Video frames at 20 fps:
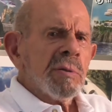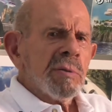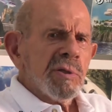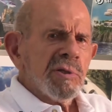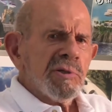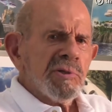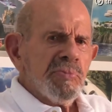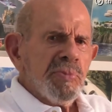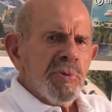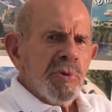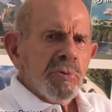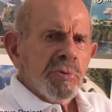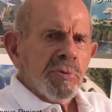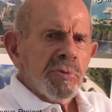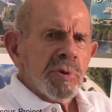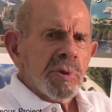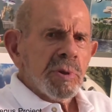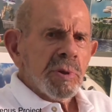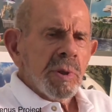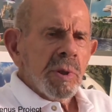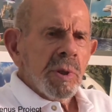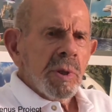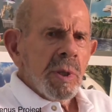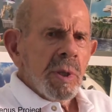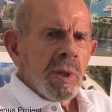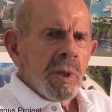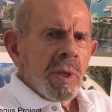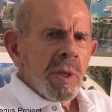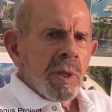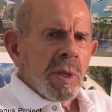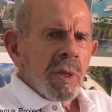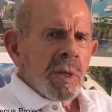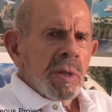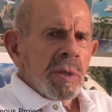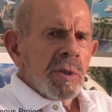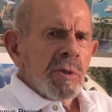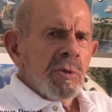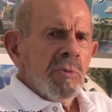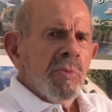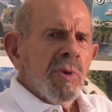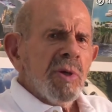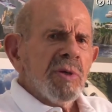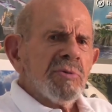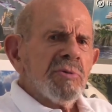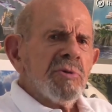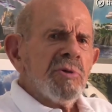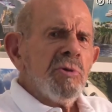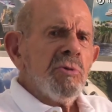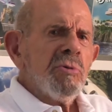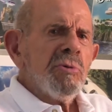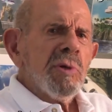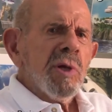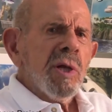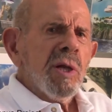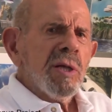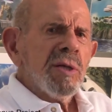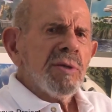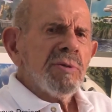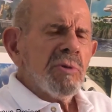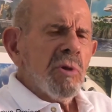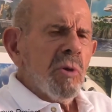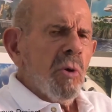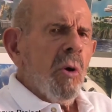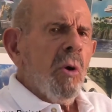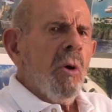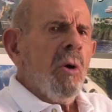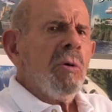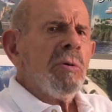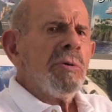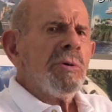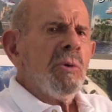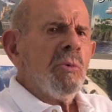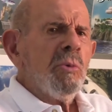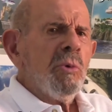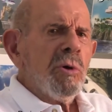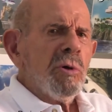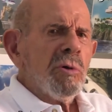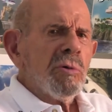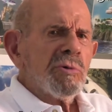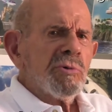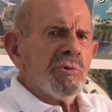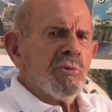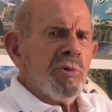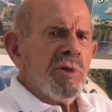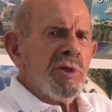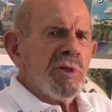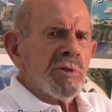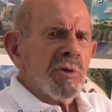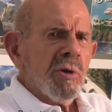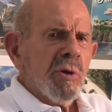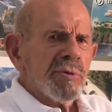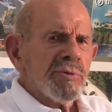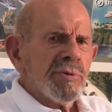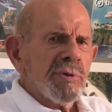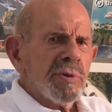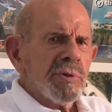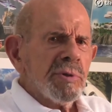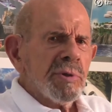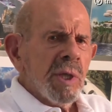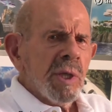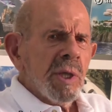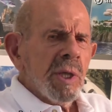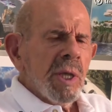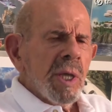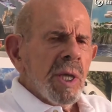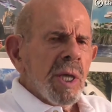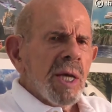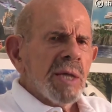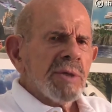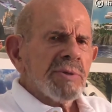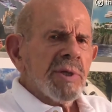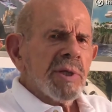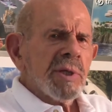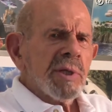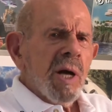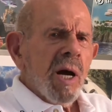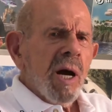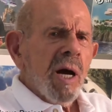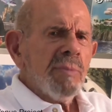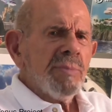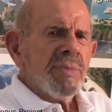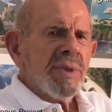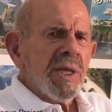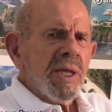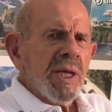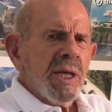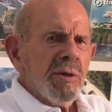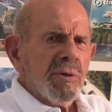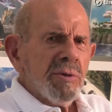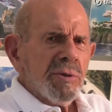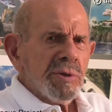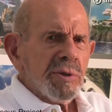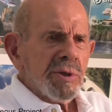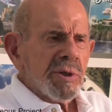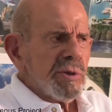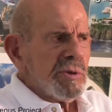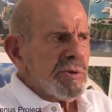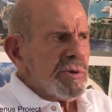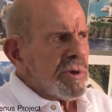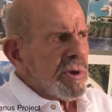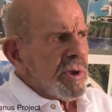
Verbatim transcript: disputes, you must utilize all the world's resources as the common heritage